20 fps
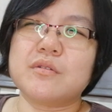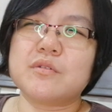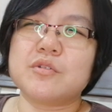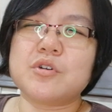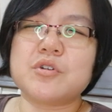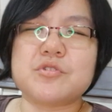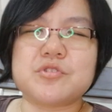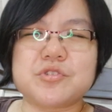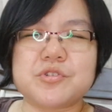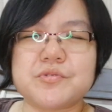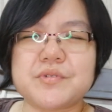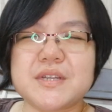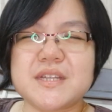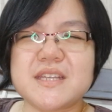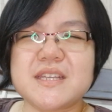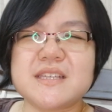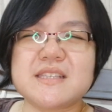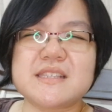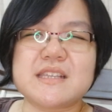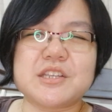
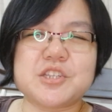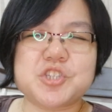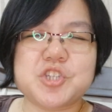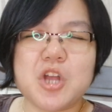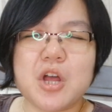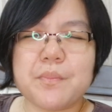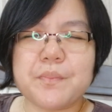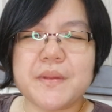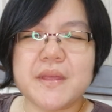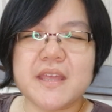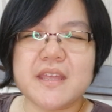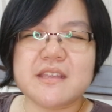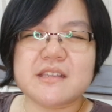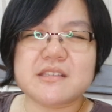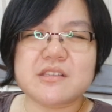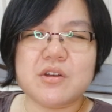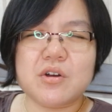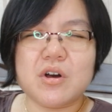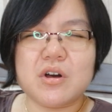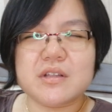groceries and shopping.
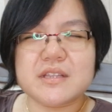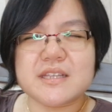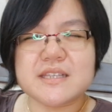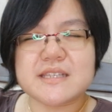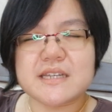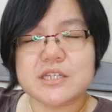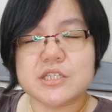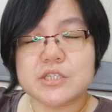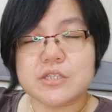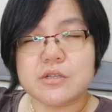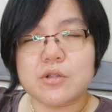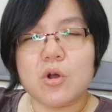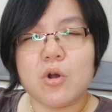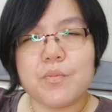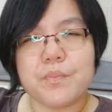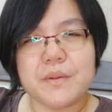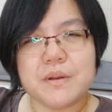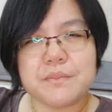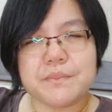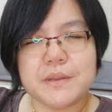So all these are still
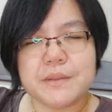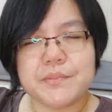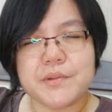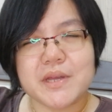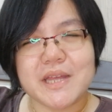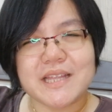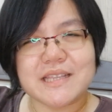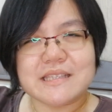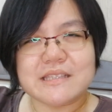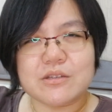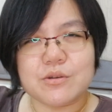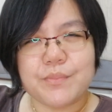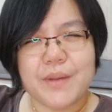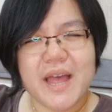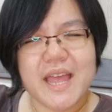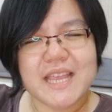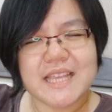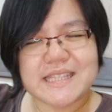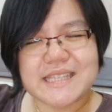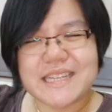open. People can still
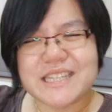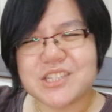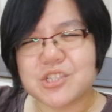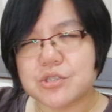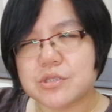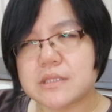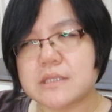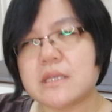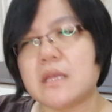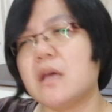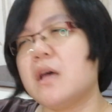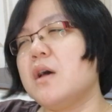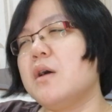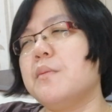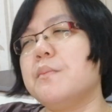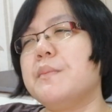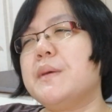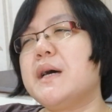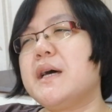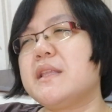buy essentials,
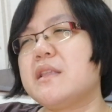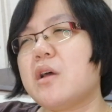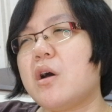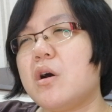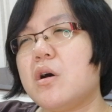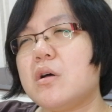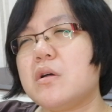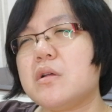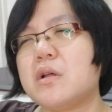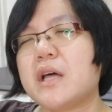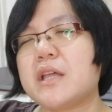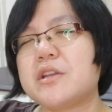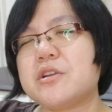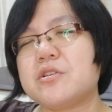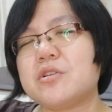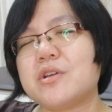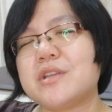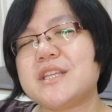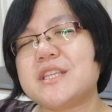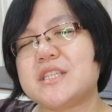but all
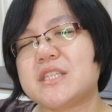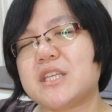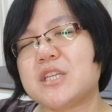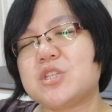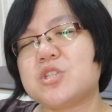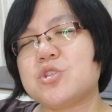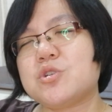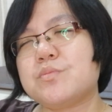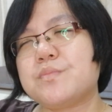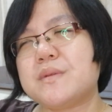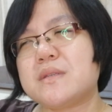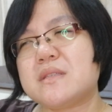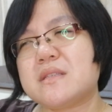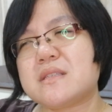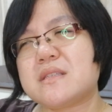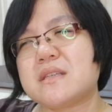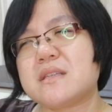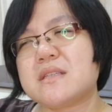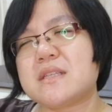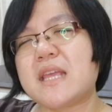other non-essential
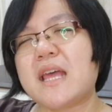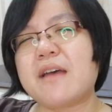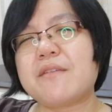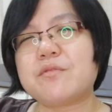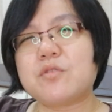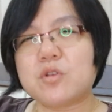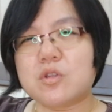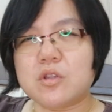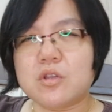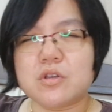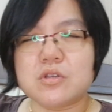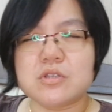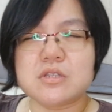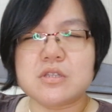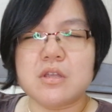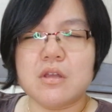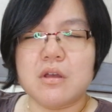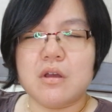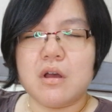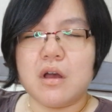businesses have to
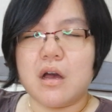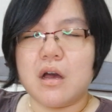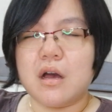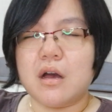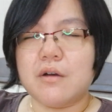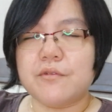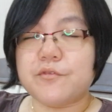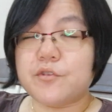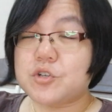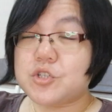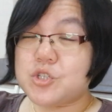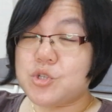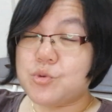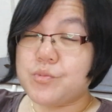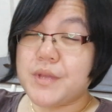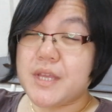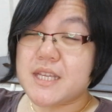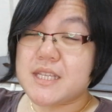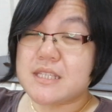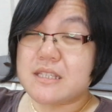close for 2
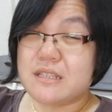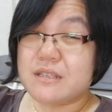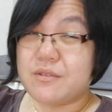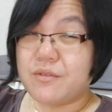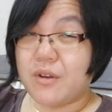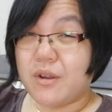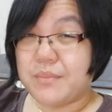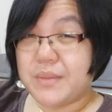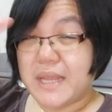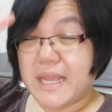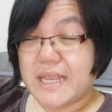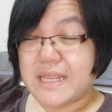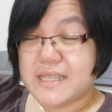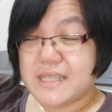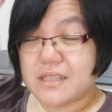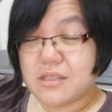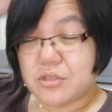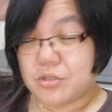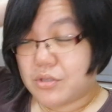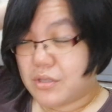weeks from the
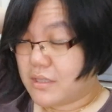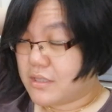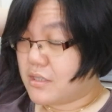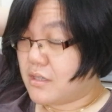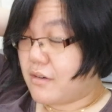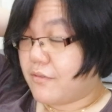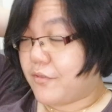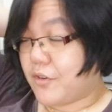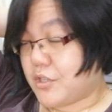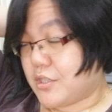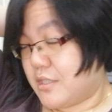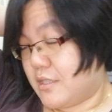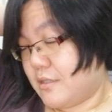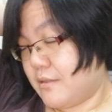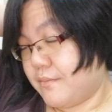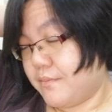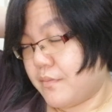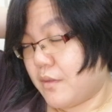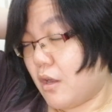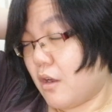18th to the 31st
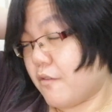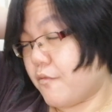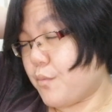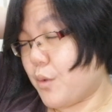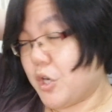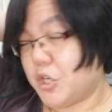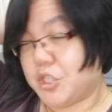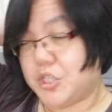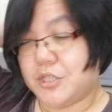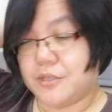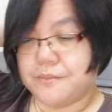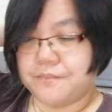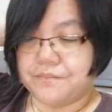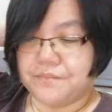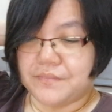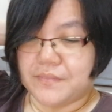of March.